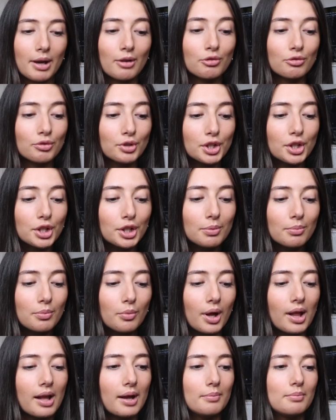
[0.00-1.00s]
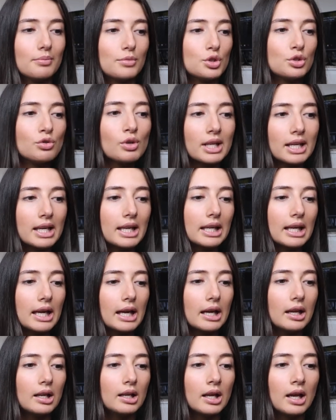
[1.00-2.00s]
my room while I'm drinking
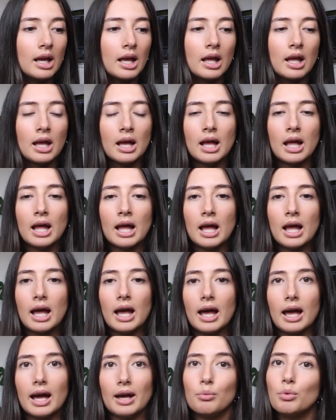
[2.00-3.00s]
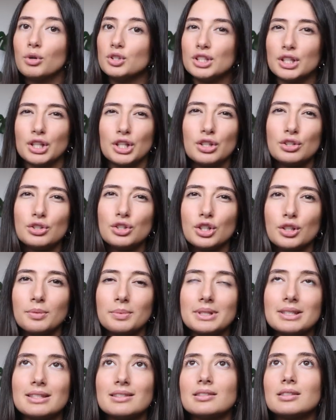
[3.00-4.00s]
it and watching
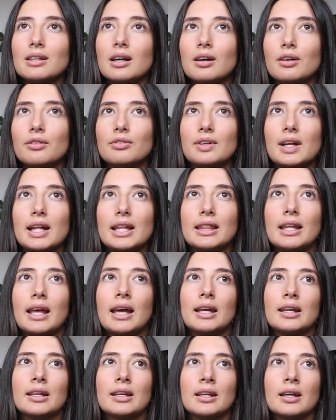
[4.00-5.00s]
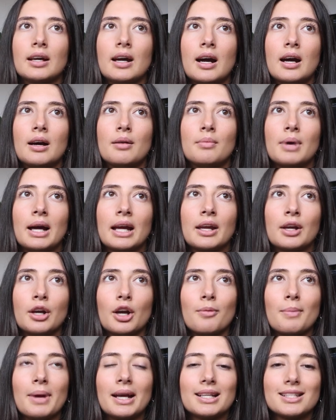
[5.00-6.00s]
YouTube and stuff, and then I can
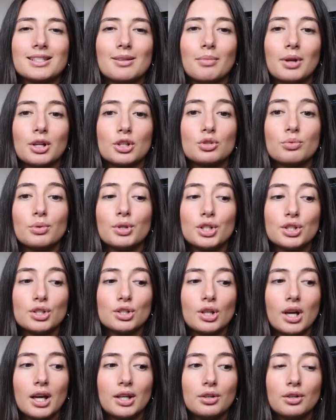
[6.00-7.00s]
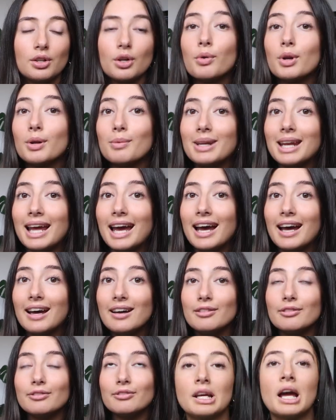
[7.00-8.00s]
go make some lunch, which I don't know what I'm gonna
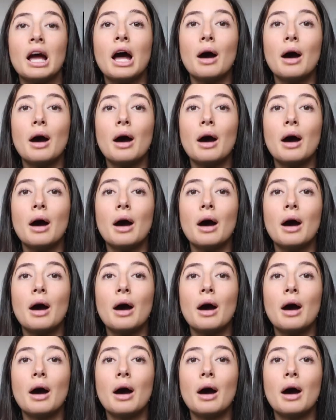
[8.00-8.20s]
have.